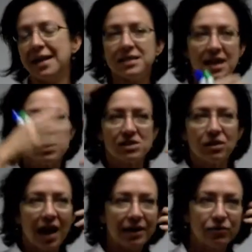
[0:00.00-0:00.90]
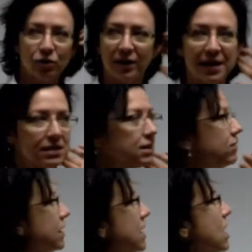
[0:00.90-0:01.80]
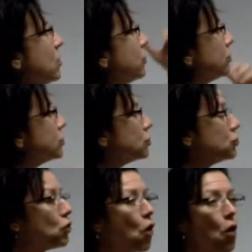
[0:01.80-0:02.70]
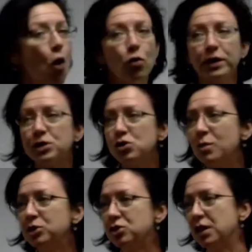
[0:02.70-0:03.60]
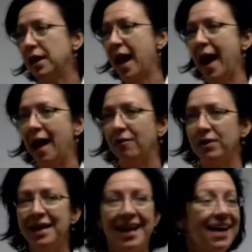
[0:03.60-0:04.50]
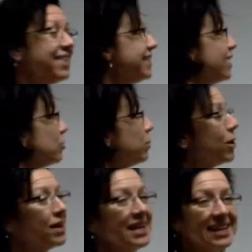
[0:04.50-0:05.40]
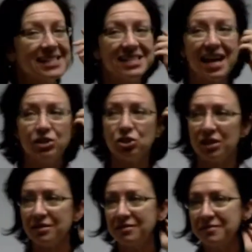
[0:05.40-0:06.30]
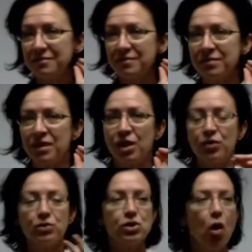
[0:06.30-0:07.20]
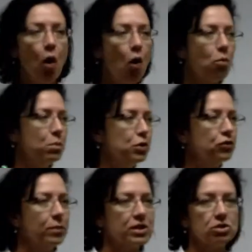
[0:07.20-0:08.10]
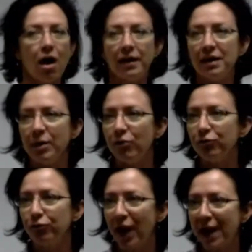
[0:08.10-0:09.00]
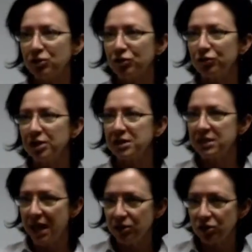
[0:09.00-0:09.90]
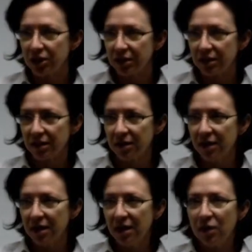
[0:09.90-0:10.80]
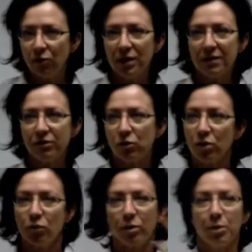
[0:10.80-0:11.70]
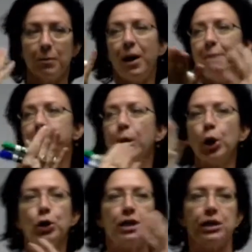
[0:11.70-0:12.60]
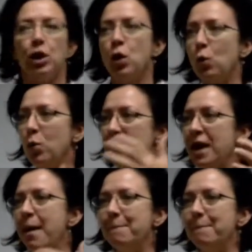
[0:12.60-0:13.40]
It takes a lot of creativity. There's only so much that I have. And then the other part is attention. There's a whole movement talking about fractured attention. We live in a world where we're bombarded with